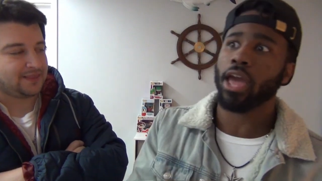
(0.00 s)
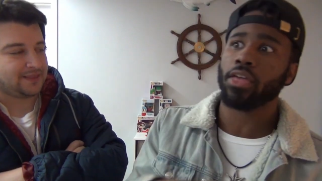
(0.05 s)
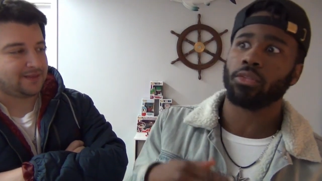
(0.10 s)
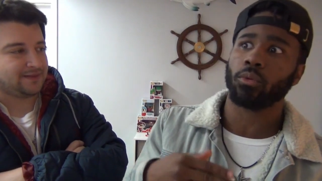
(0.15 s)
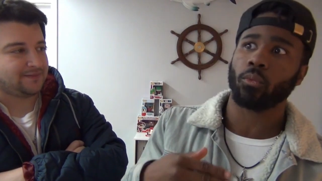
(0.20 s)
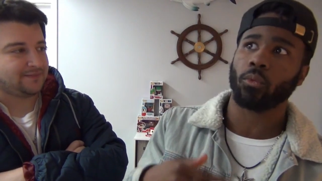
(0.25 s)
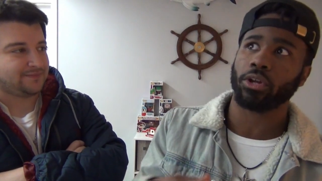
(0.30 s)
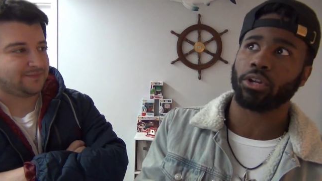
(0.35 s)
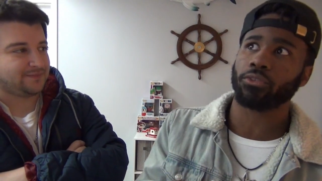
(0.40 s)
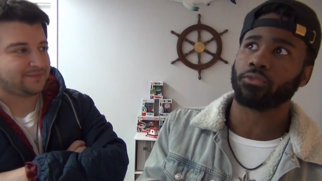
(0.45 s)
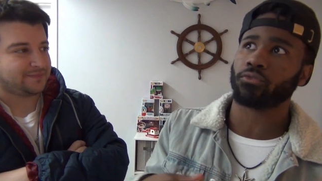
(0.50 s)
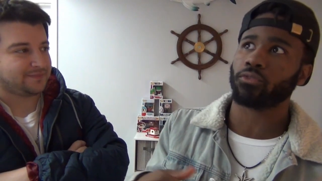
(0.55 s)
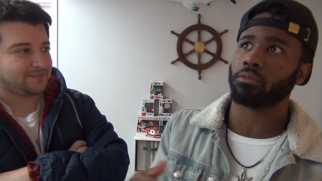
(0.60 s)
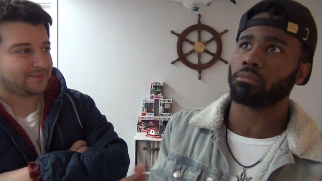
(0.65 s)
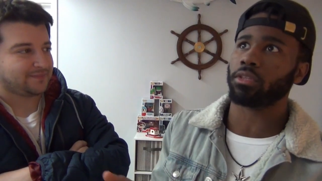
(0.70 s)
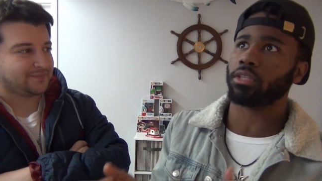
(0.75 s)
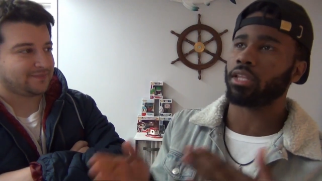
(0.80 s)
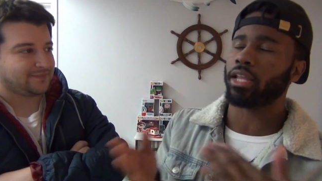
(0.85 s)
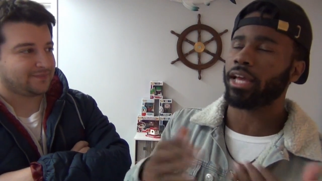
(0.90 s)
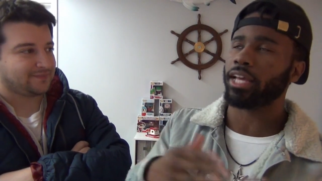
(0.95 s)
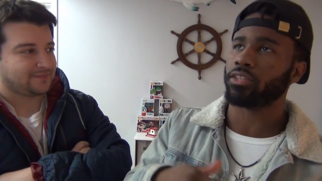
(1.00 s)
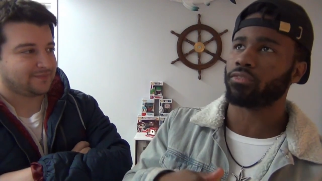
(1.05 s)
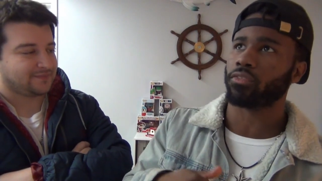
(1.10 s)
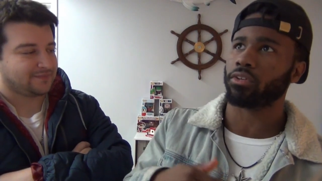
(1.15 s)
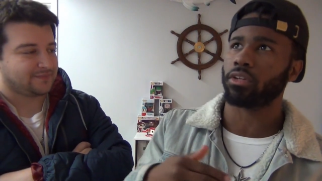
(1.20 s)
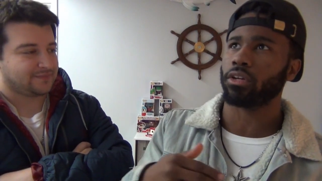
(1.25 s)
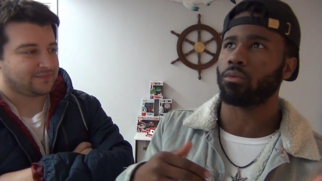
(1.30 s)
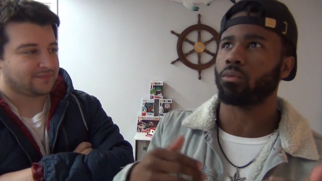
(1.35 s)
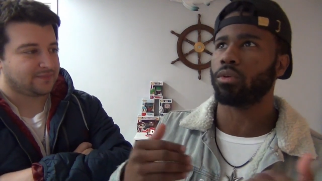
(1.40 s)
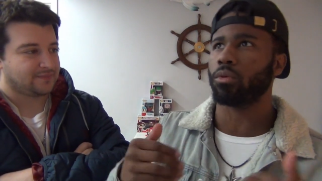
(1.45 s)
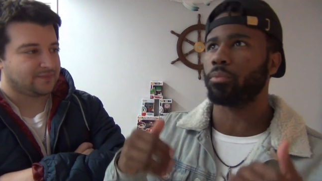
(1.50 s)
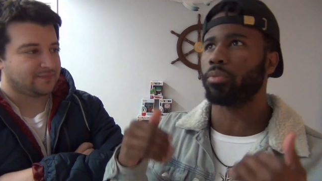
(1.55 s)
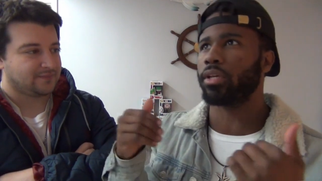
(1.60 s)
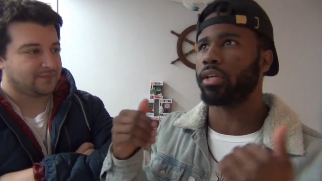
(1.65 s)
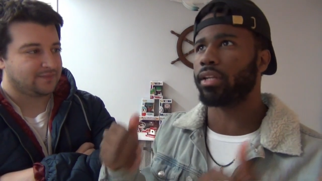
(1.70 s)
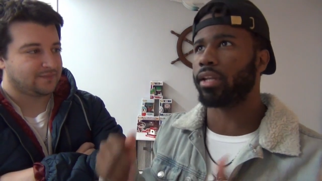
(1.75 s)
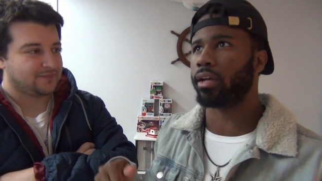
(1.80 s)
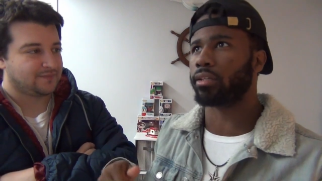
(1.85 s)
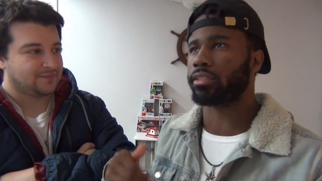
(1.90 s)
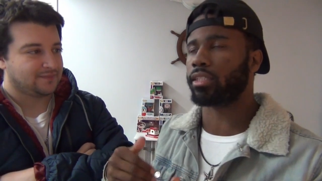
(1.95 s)
Speaker 1: and the winner from the last video will be
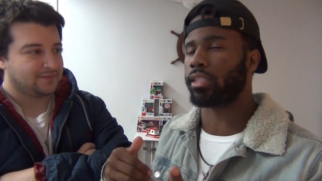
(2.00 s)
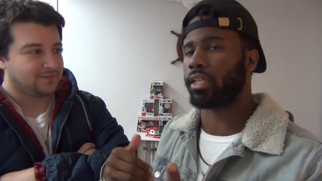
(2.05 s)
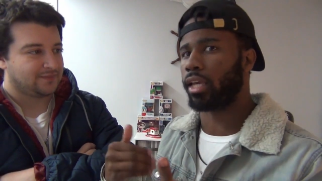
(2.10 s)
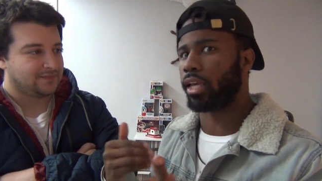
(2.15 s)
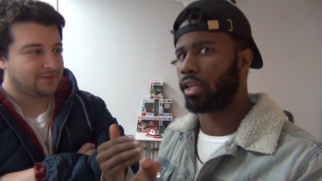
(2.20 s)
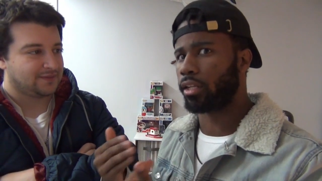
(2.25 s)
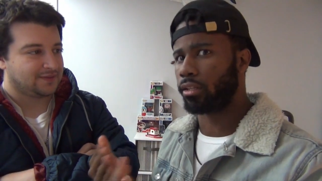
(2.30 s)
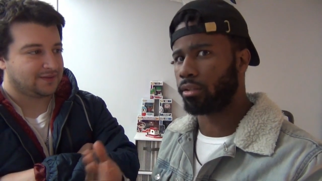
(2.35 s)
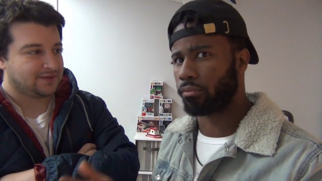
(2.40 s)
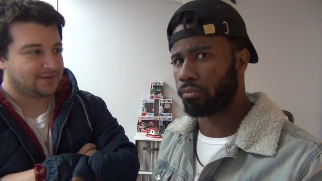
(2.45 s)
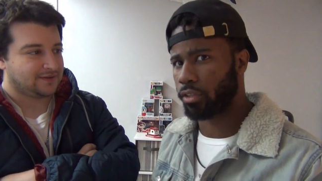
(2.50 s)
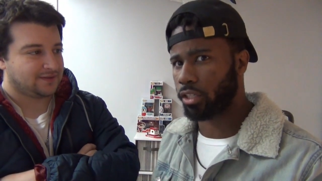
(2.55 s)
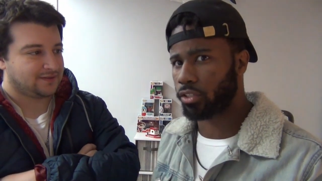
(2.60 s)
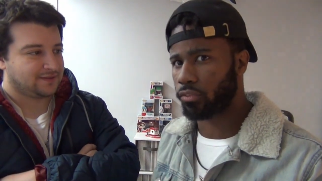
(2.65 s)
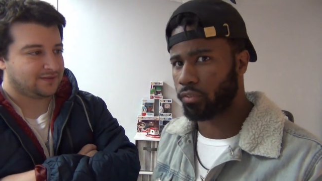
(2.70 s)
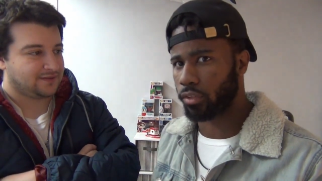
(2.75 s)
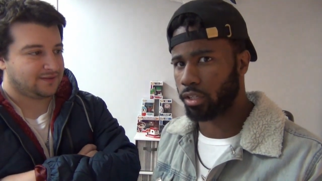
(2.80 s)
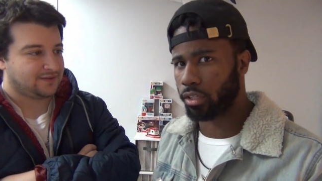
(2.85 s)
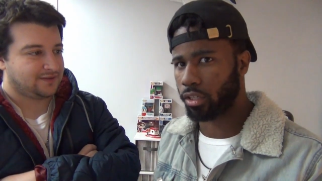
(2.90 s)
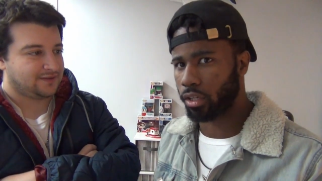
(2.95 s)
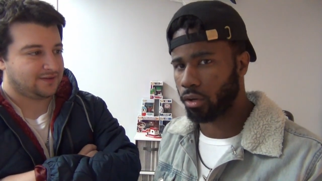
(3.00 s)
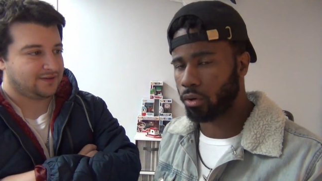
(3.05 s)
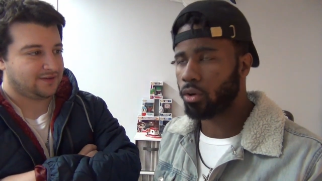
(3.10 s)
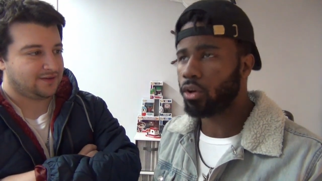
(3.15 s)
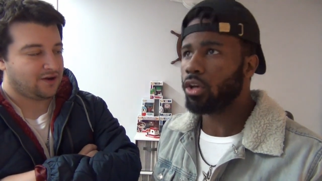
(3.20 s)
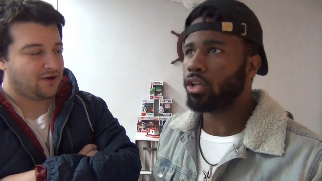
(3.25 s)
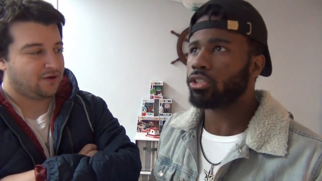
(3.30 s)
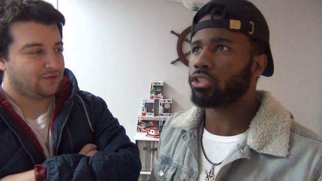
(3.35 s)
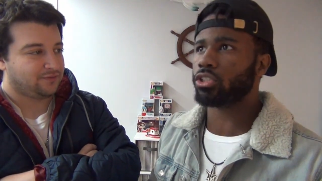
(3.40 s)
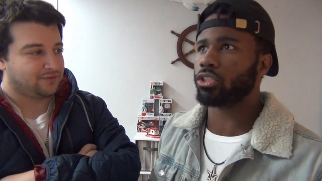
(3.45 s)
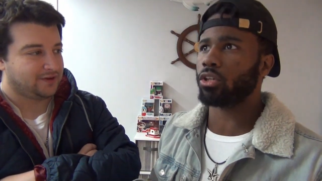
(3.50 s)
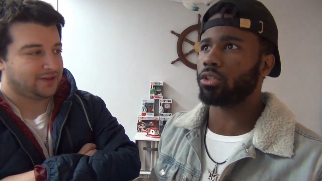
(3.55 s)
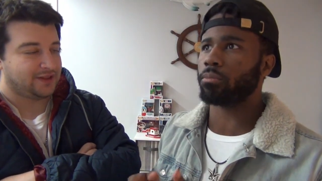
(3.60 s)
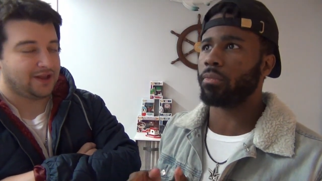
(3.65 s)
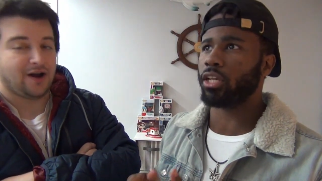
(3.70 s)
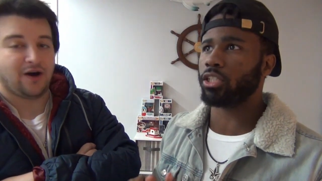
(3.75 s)
announced at the end of this video. Oh, so really?